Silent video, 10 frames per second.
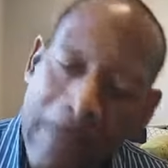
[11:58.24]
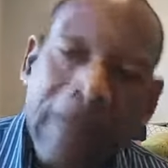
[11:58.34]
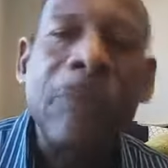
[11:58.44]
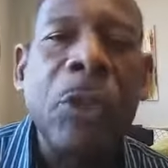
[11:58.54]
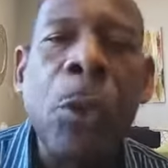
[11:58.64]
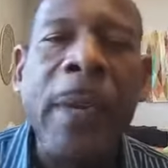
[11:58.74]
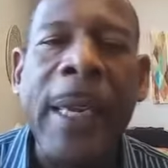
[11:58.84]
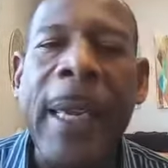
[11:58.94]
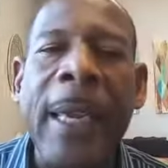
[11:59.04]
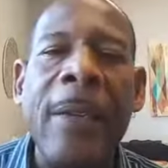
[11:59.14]
tuning
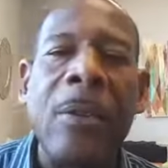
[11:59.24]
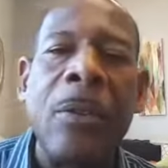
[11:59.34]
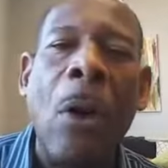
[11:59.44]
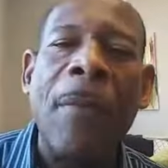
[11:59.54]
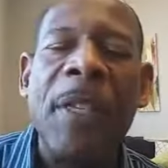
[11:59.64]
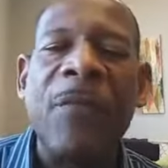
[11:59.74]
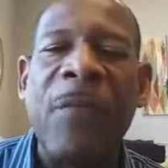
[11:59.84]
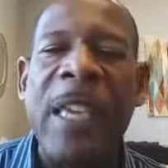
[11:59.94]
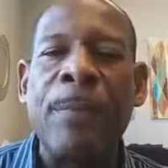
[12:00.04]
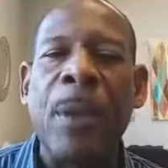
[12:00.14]
in on this
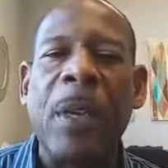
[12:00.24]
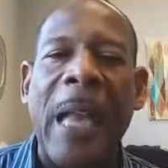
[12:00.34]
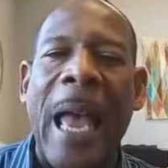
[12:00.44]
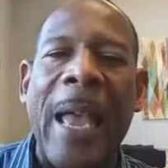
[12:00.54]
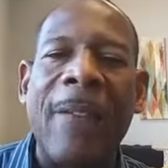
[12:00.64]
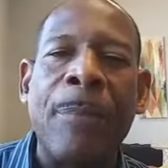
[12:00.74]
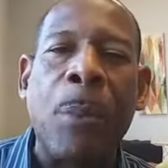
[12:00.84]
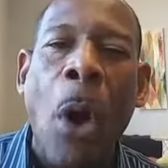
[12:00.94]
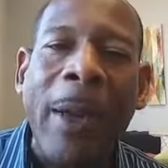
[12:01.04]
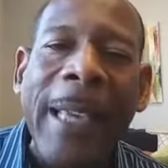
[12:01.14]
Facebook Live
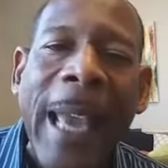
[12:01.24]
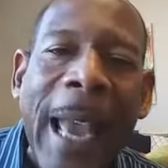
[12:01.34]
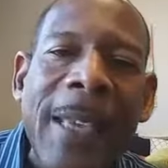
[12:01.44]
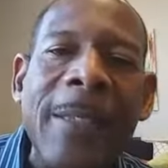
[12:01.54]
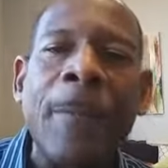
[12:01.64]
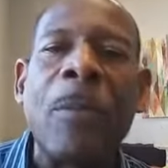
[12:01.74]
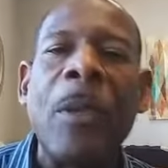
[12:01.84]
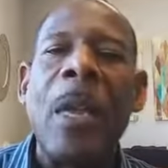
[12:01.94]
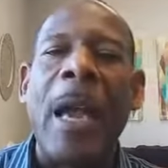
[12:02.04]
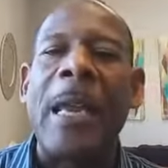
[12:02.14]
broadcast.
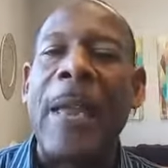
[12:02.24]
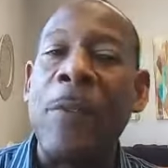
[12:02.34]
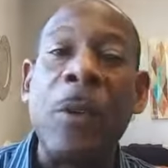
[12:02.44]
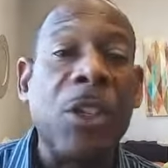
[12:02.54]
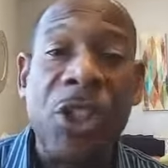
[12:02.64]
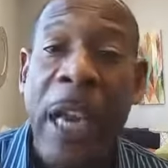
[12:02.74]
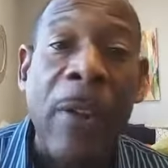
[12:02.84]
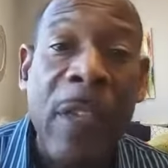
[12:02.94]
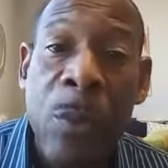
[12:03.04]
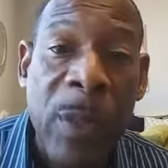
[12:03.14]
I'd like for you to share
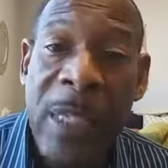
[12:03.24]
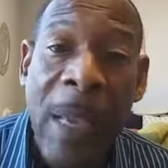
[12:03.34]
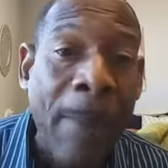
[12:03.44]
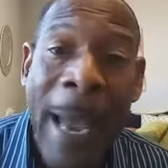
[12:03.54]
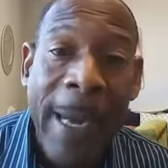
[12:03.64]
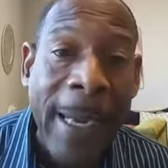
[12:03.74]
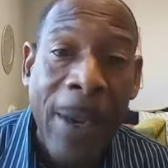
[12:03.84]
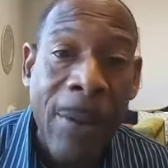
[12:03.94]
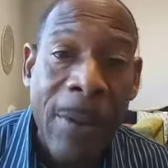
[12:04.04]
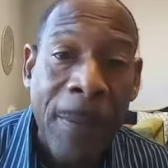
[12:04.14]
this with somebody else.